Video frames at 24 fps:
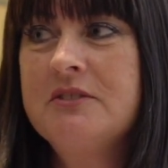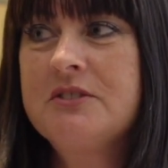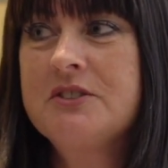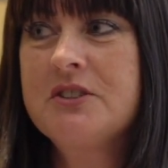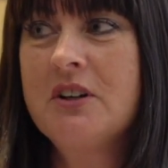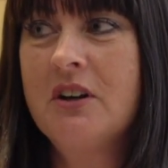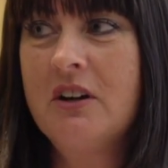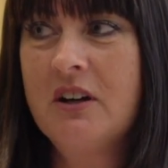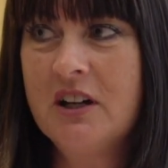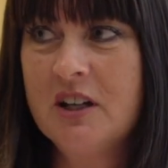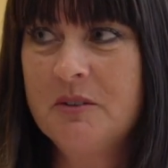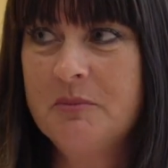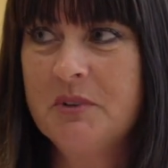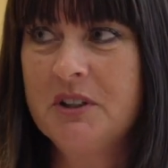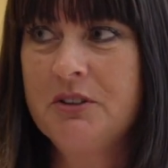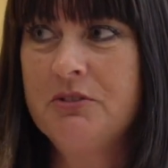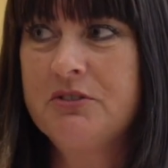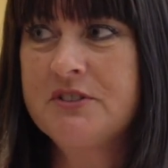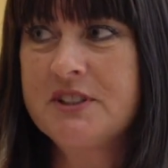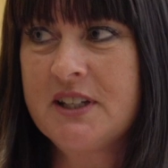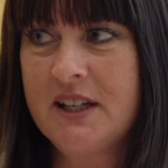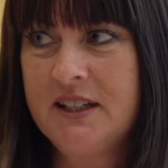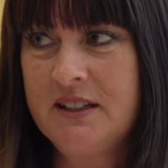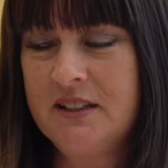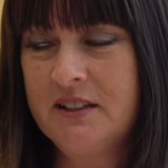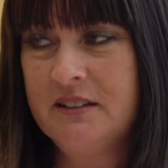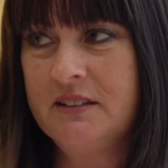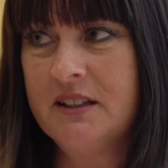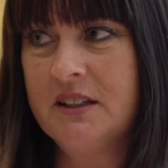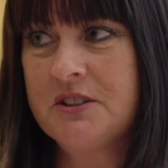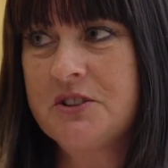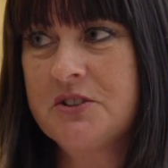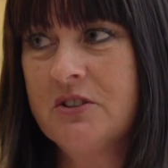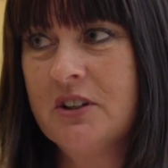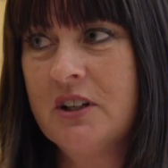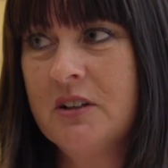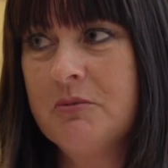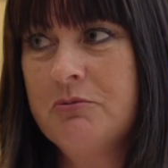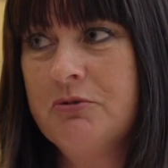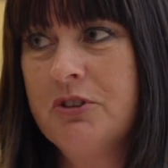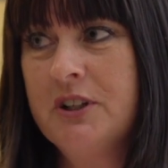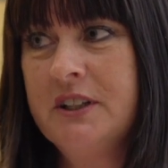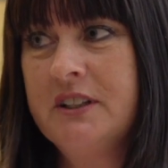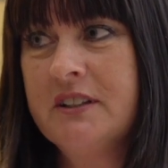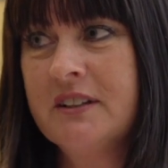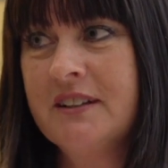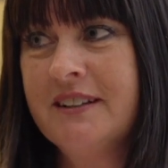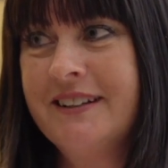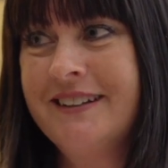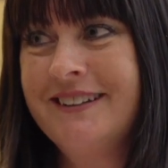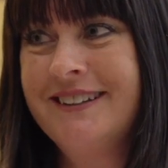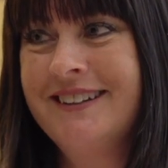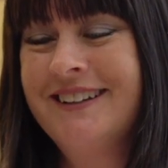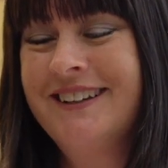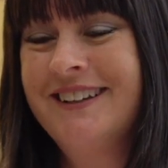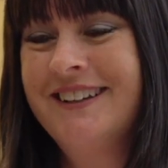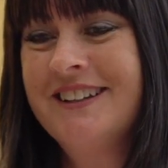time and taking that time regularly.